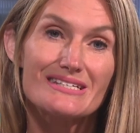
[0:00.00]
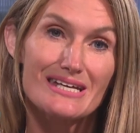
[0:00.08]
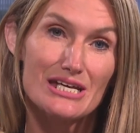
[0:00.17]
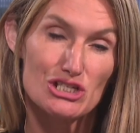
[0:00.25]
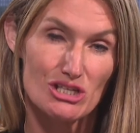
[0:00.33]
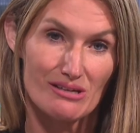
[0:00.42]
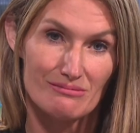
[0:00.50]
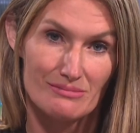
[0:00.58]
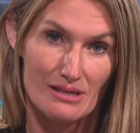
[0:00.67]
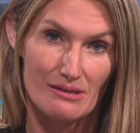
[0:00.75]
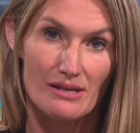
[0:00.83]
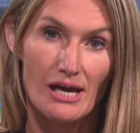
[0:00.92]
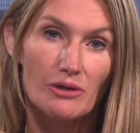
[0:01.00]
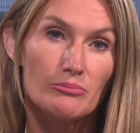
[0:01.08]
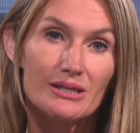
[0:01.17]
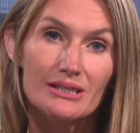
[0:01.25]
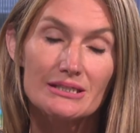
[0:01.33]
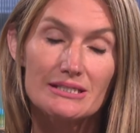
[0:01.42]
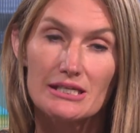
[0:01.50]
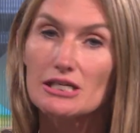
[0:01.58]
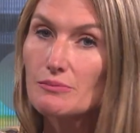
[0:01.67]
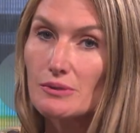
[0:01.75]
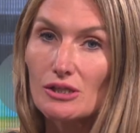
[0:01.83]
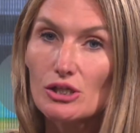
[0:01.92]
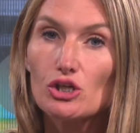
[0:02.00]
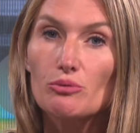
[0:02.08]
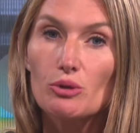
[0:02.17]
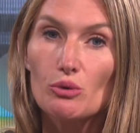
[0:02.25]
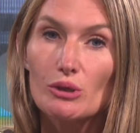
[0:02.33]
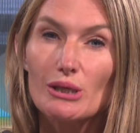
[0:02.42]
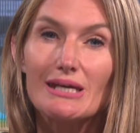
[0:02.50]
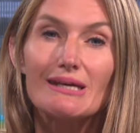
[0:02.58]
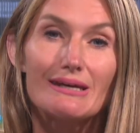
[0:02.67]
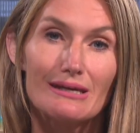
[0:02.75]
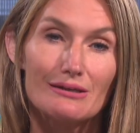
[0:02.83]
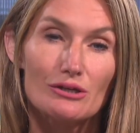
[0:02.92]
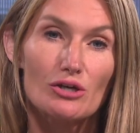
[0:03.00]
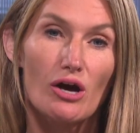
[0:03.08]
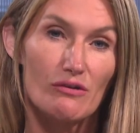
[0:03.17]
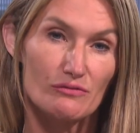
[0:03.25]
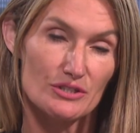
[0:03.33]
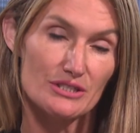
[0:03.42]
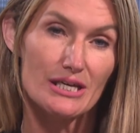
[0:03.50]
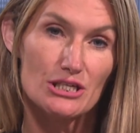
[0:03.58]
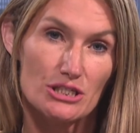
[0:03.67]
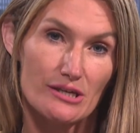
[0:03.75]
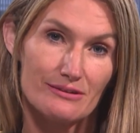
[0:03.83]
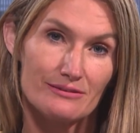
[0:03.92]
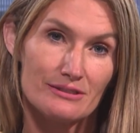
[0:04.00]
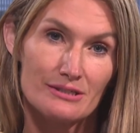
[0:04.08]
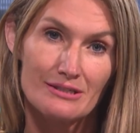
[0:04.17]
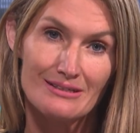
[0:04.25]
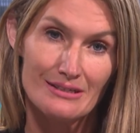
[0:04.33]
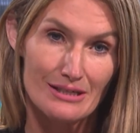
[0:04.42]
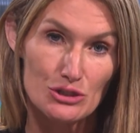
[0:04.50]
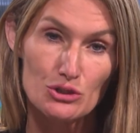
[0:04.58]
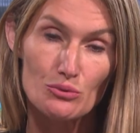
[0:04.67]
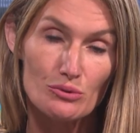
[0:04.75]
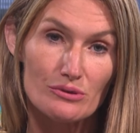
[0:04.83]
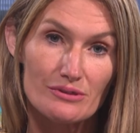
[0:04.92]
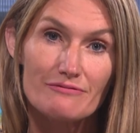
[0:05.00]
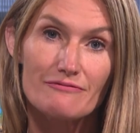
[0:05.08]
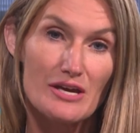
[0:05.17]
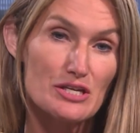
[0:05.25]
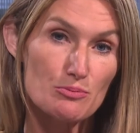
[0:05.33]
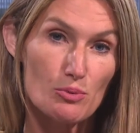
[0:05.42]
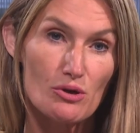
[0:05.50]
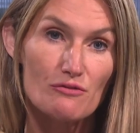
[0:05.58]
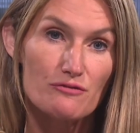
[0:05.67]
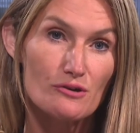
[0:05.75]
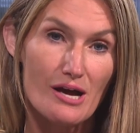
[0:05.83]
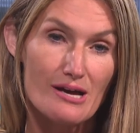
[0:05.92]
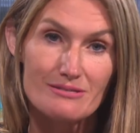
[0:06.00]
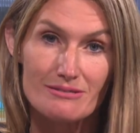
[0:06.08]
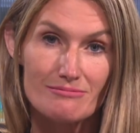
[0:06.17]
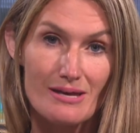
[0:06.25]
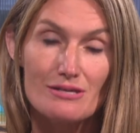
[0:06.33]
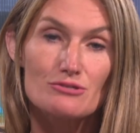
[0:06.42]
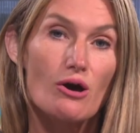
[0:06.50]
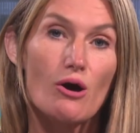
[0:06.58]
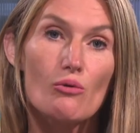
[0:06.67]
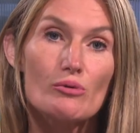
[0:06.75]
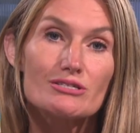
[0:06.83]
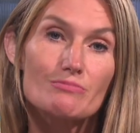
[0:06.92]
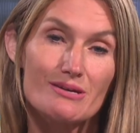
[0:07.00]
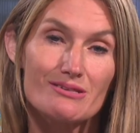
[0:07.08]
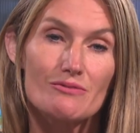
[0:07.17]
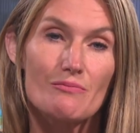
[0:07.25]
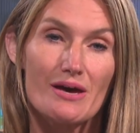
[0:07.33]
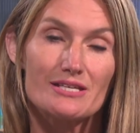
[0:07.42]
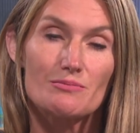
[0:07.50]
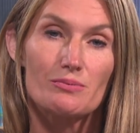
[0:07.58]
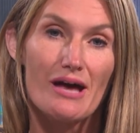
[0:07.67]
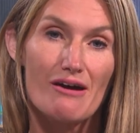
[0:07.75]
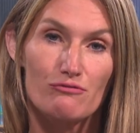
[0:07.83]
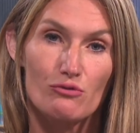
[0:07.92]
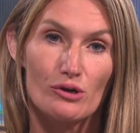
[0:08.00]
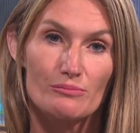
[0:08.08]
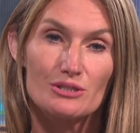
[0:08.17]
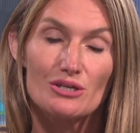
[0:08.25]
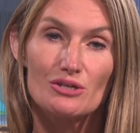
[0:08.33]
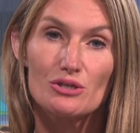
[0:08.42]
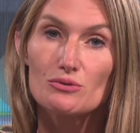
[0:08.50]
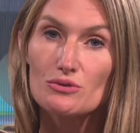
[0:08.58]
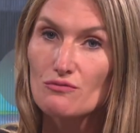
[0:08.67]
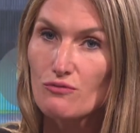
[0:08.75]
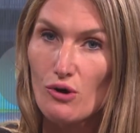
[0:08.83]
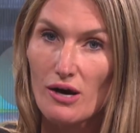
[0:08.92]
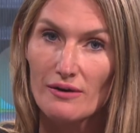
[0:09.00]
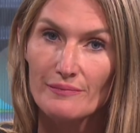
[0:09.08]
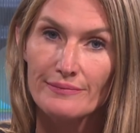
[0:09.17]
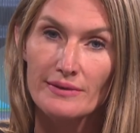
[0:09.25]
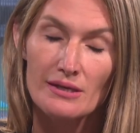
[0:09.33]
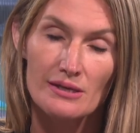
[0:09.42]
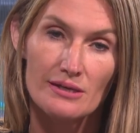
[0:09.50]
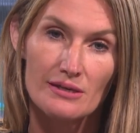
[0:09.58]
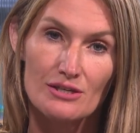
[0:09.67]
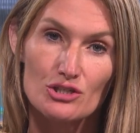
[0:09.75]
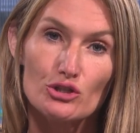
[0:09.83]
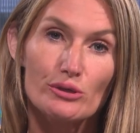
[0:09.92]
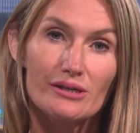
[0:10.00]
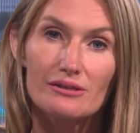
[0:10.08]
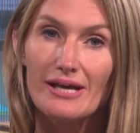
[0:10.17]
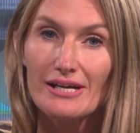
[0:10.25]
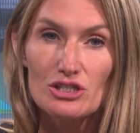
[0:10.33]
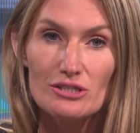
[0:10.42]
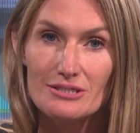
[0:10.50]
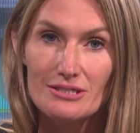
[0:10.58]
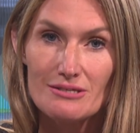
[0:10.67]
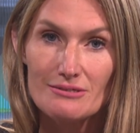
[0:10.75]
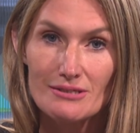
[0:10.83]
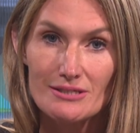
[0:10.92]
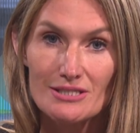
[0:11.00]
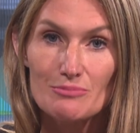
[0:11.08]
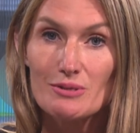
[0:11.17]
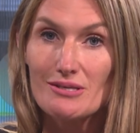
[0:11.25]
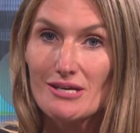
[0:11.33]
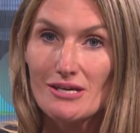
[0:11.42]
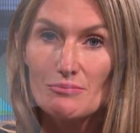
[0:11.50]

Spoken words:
station, and that means keeping the community in the conversation. A tool that Facebook, for us, has always been the best platform to use for. During election seasons, be they